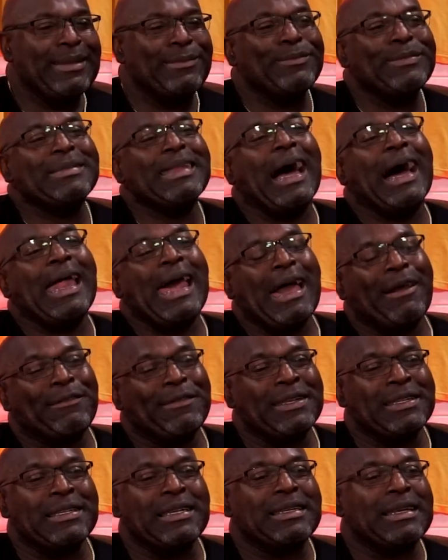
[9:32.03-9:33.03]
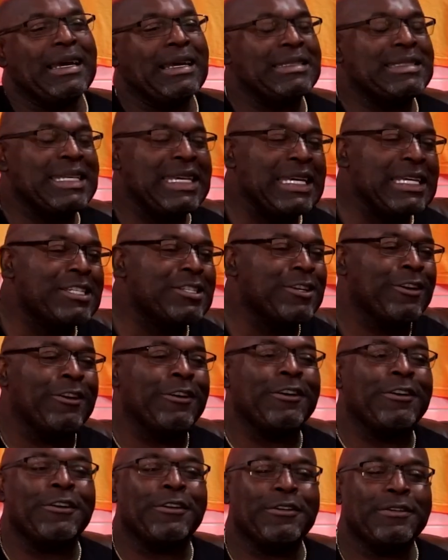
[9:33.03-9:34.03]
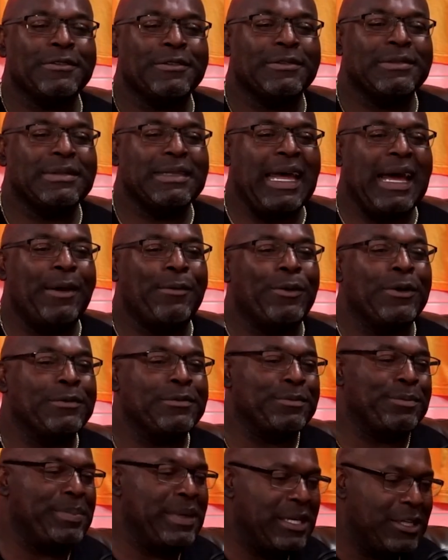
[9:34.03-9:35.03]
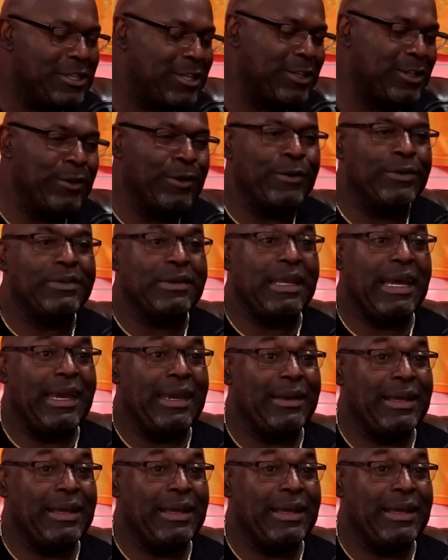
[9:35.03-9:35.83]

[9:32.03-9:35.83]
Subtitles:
not having a teacher that would beat you,